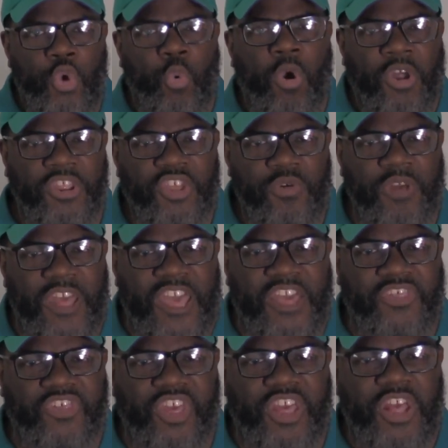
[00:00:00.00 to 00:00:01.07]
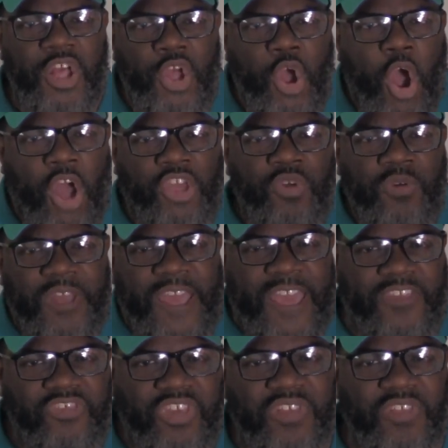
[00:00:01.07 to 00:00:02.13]
What are you itching? Are you
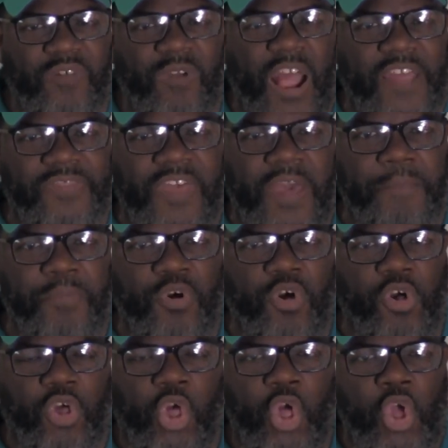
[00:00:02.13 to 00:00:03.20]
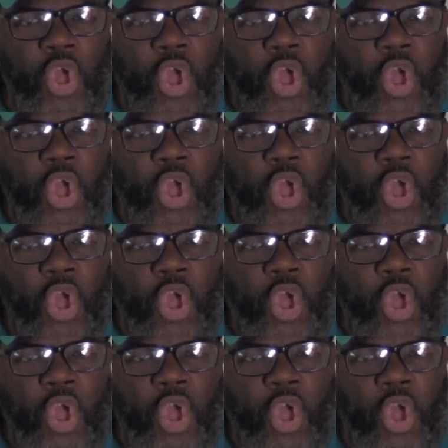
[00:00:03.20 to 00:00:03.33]
itching to write that book?